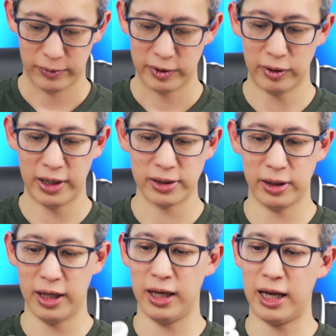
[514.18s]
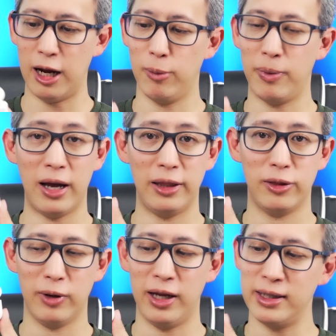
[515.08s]
So these are the AirPod
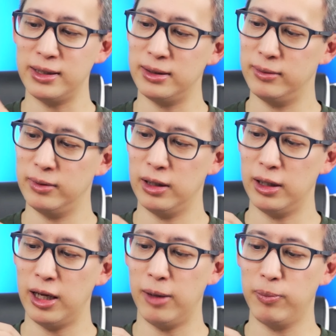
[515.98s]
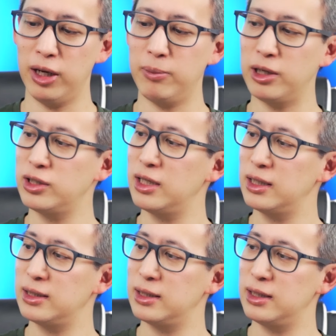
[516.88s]
3s. Pretty much
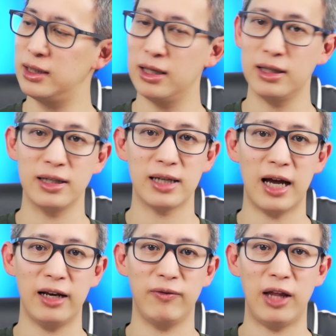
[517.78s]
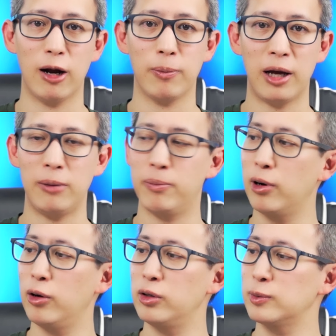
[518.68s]
the design of the AirPod
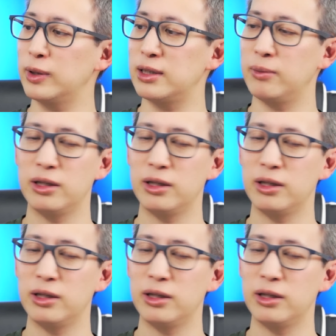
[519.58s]
Pros with some